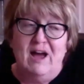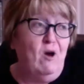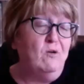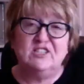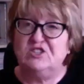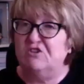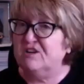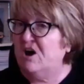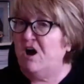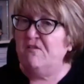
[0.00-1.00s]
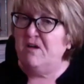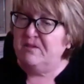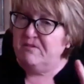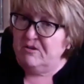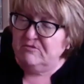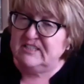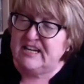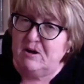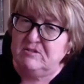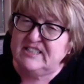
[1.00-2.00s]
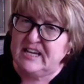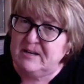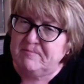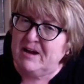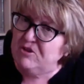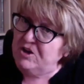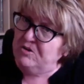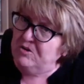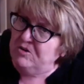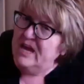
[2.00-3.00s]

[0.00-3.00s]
I saw a car on the road today. I was thinking about you.